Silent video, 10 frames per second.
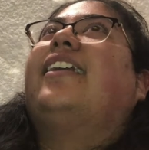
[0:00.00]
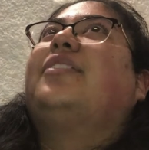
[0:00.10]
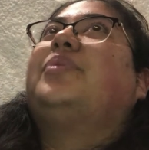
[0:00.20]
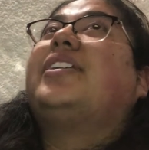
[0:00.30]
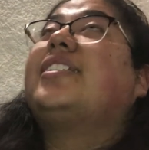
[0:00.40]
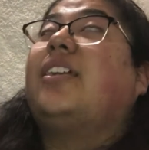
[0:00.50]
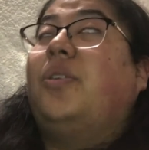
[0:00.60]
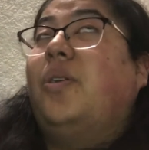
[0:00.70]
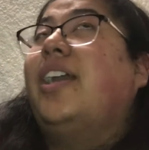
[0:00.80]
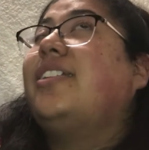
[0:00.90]
because I
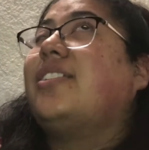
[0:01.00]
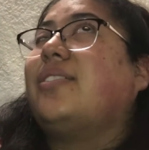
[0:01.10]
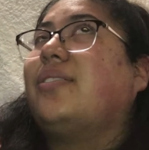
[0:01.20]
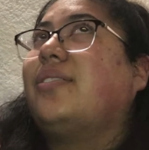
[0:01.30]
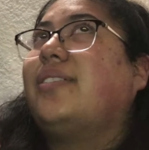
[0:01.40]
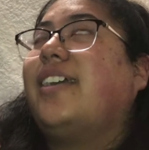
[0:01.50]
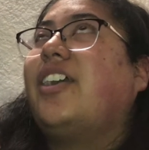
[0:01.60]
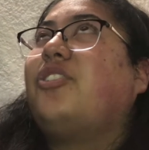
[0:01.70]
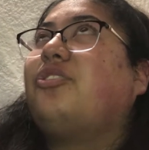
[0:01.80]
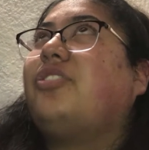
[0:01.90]
don't want to. I
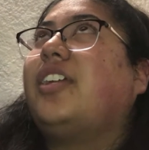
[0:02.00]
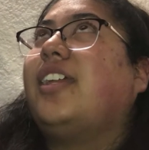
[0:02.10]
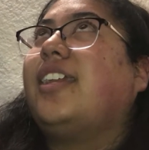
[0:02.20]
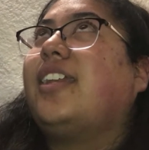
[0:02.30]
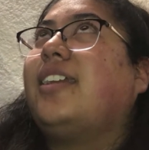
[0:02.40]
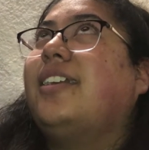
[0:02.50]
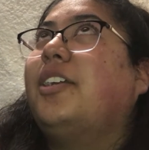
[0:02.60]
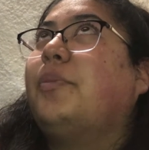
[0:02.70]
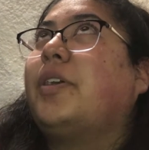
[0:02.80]
don't feel like getting up.